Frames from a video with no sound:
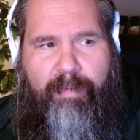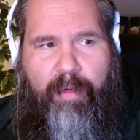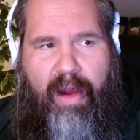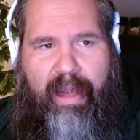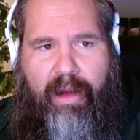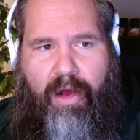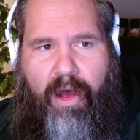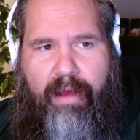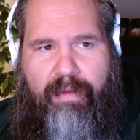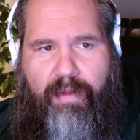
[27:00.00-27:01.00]
Brian
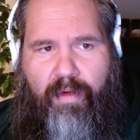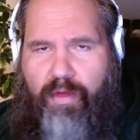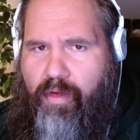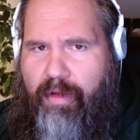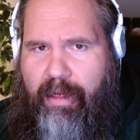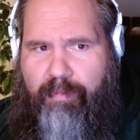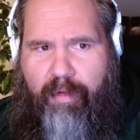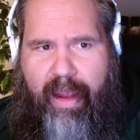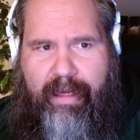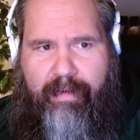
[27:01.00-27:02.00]
Cox Jr. didn't
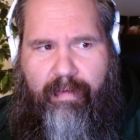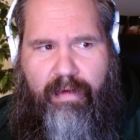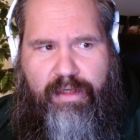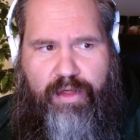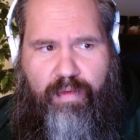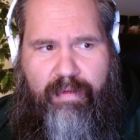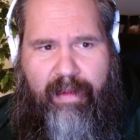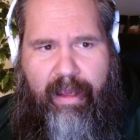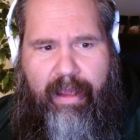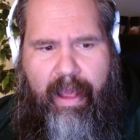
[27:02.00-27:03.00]
practice on
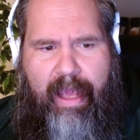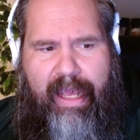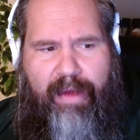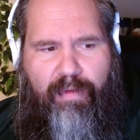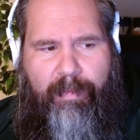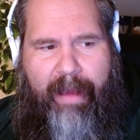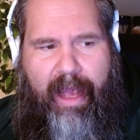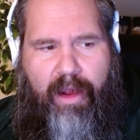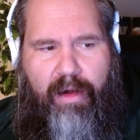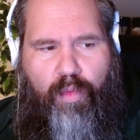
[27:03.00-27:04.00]
Tuesday. He was
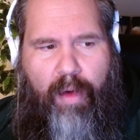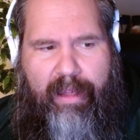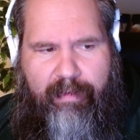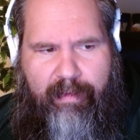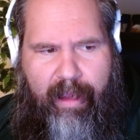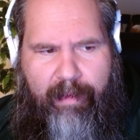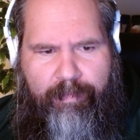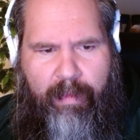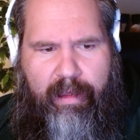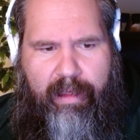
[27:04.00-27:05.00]
back on Wednesday.
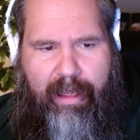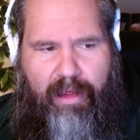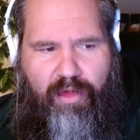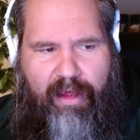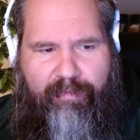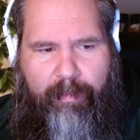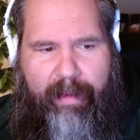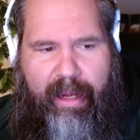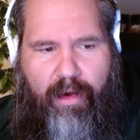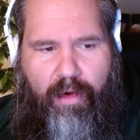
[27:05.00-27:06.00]
Kean
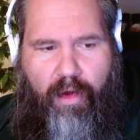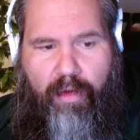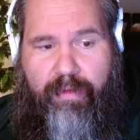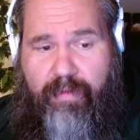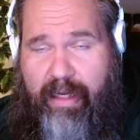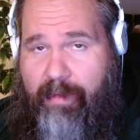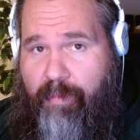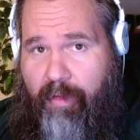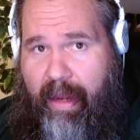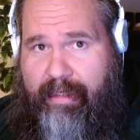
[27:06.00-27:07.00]
Schaefer-Baker also didn't
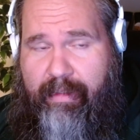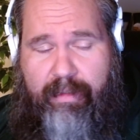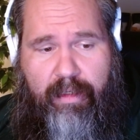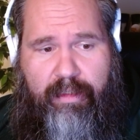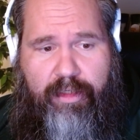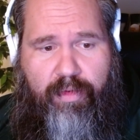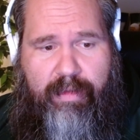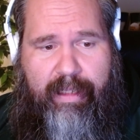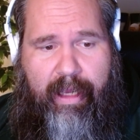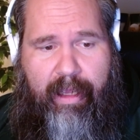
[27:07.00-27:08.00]
practice on
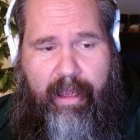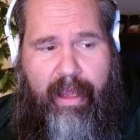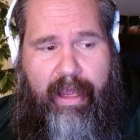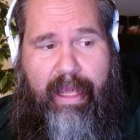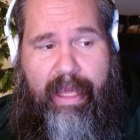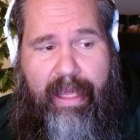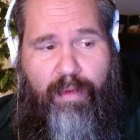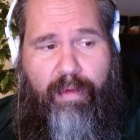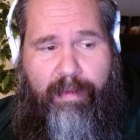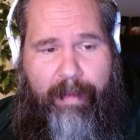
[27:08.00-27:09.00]
Tuesday. He
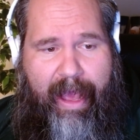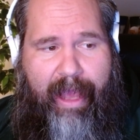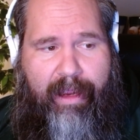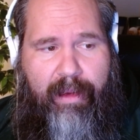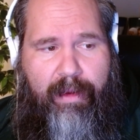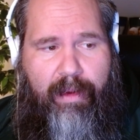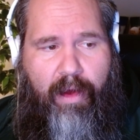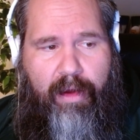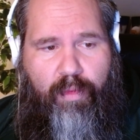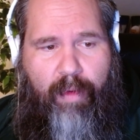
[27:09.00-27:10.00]
was back
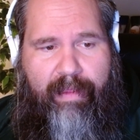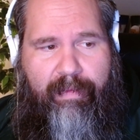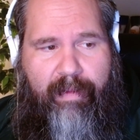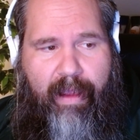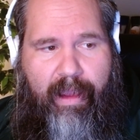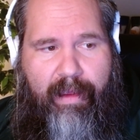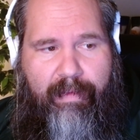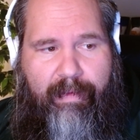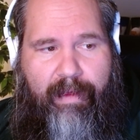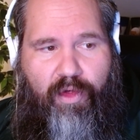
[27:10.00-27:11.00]
on Wednesday.
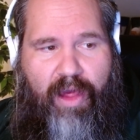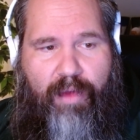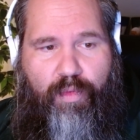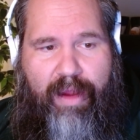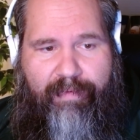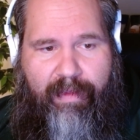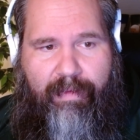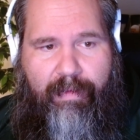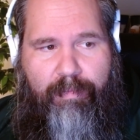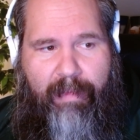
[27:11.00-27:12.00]
CJ
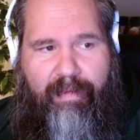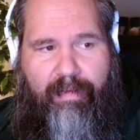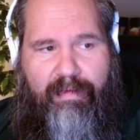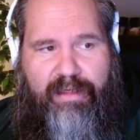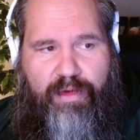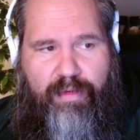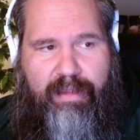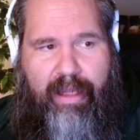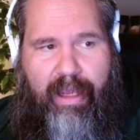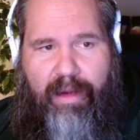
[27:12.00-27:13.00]
Rivas missed
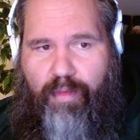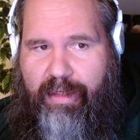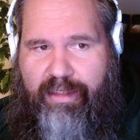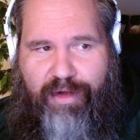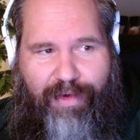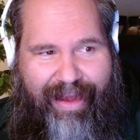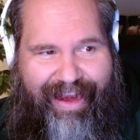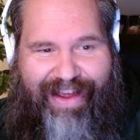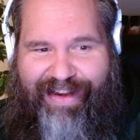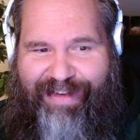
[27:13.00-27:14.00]
Tuesday,
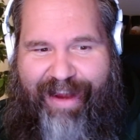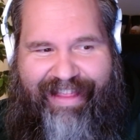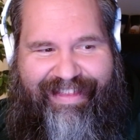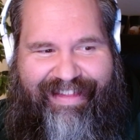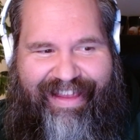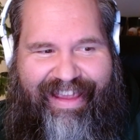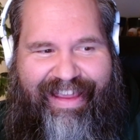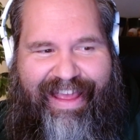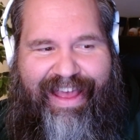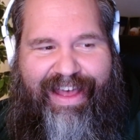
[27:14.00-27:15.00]
returning on Wednesday.
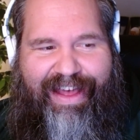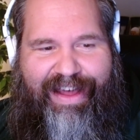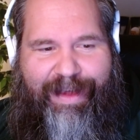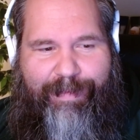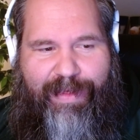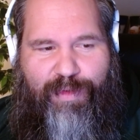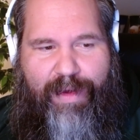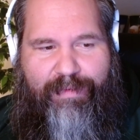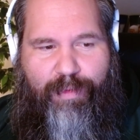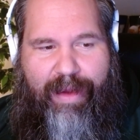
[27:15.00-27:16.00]
And
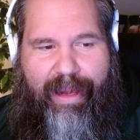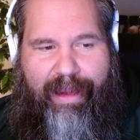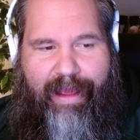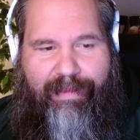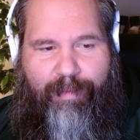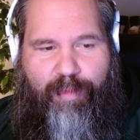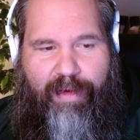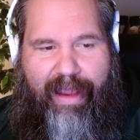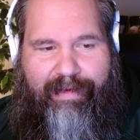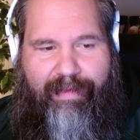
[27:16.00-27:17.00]
Trevor Reid hasn't
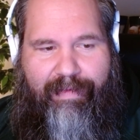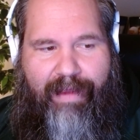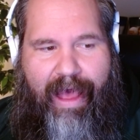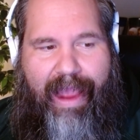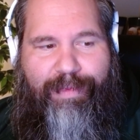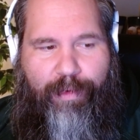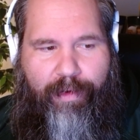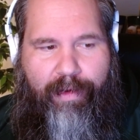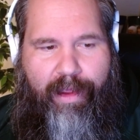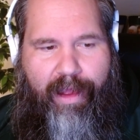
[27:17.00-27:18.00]
practiced
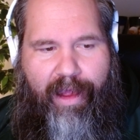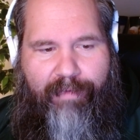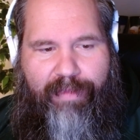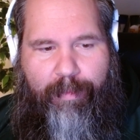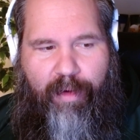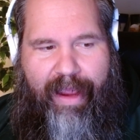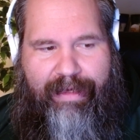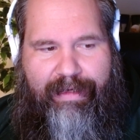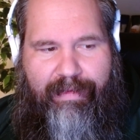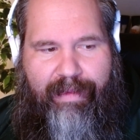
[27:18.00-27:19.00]
either of the
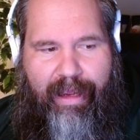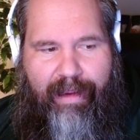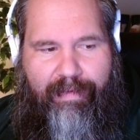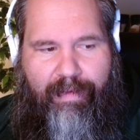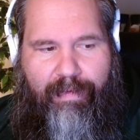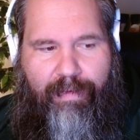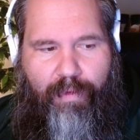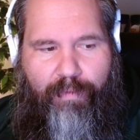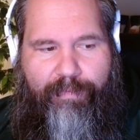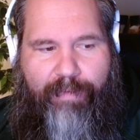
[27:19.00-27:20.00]
practice days
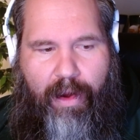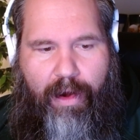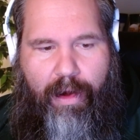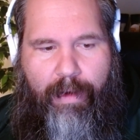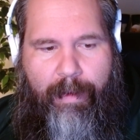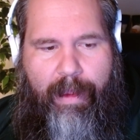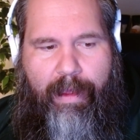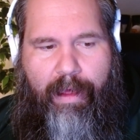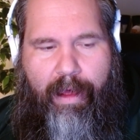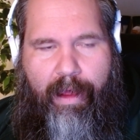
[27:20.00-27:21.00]
so far
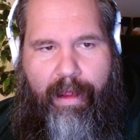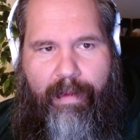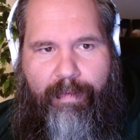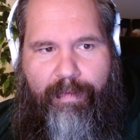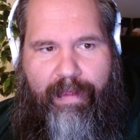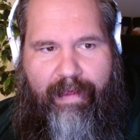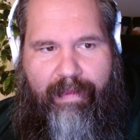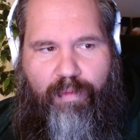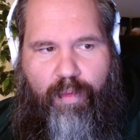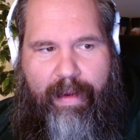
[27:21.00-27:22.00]

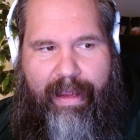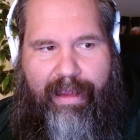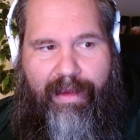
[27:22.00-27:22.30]
this week.